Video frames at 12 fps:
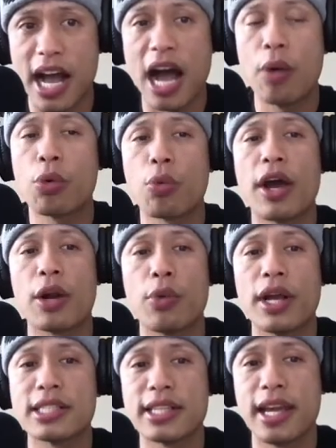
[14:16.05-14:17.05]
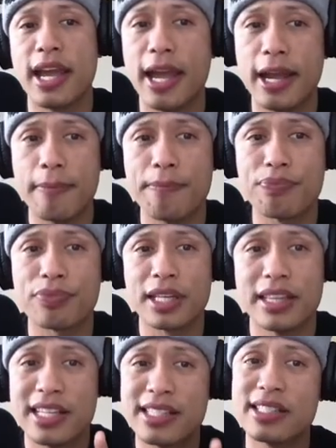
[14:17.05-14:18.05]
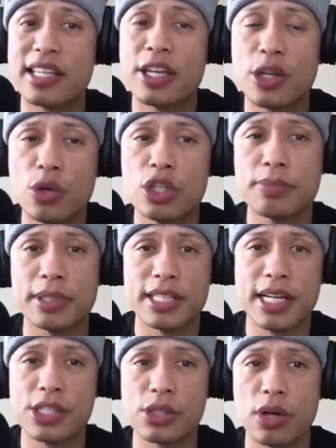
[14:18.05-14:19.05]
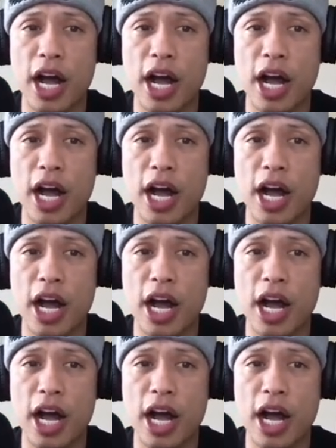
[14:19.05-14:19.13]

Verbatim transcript: I would right away say, hey, this is a huge potential.